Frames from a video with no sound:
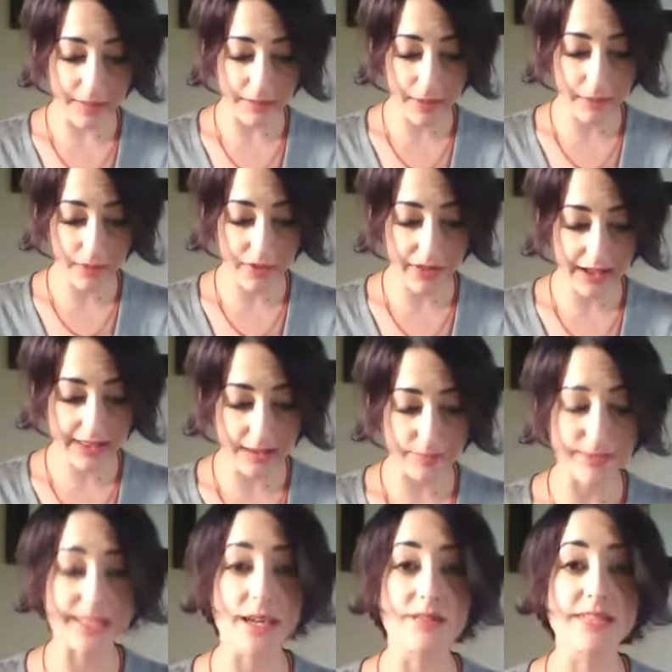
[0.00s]
people think
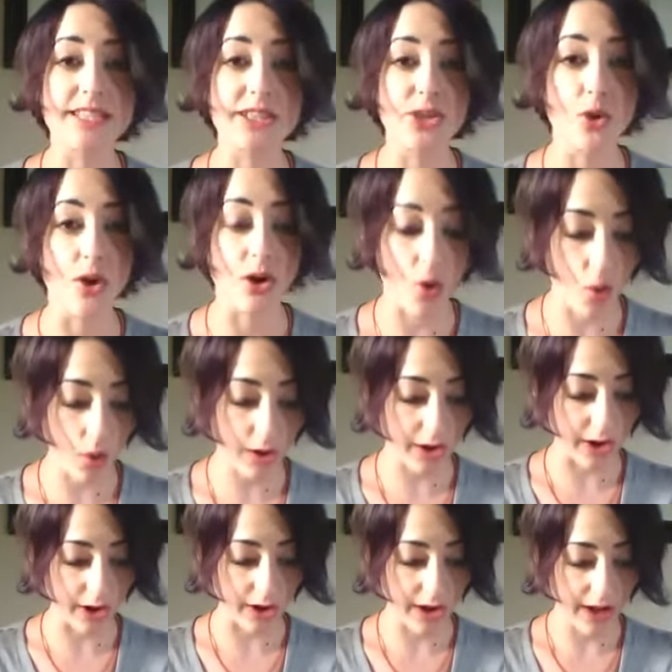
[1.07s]
themselves into a
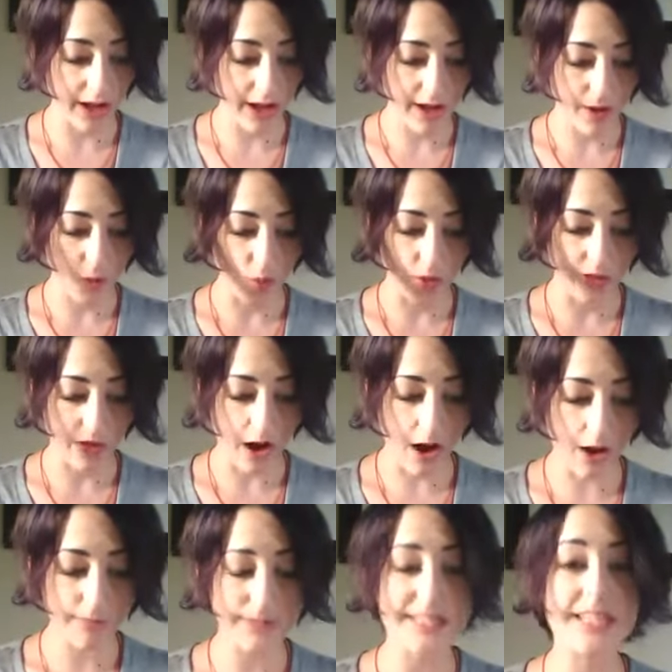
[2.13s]
corner with
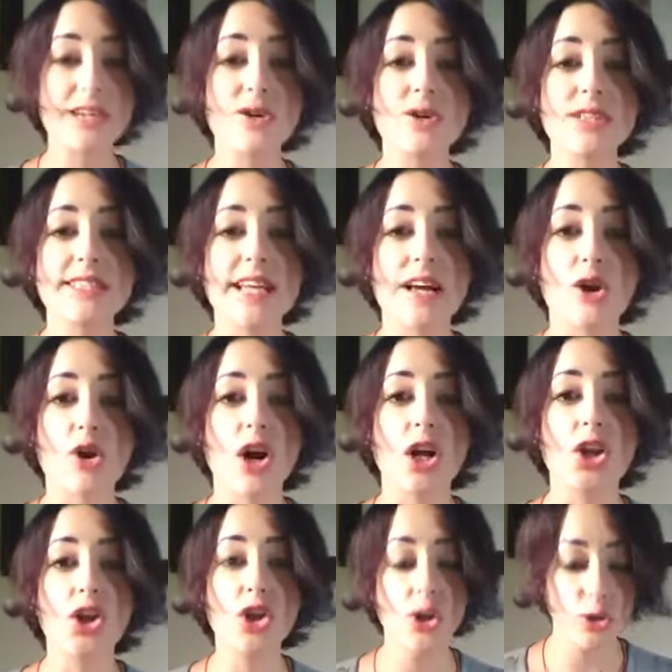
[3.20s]
obstacles that are
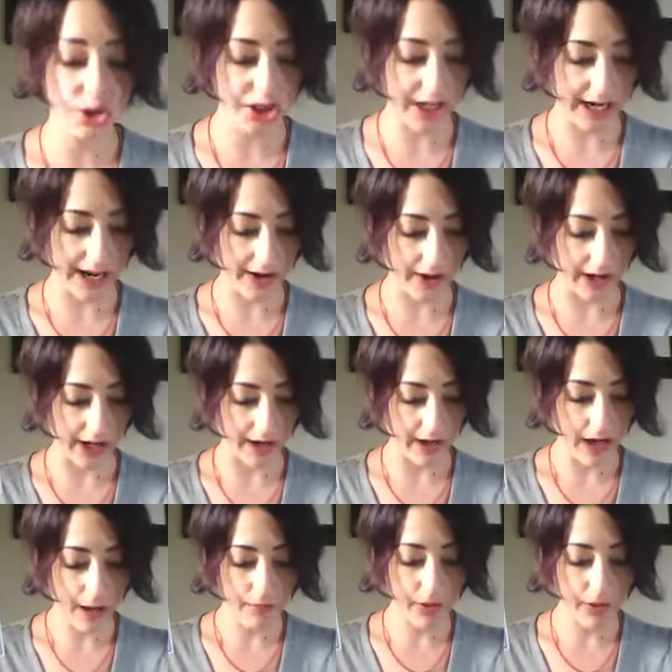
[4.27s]
illusionary.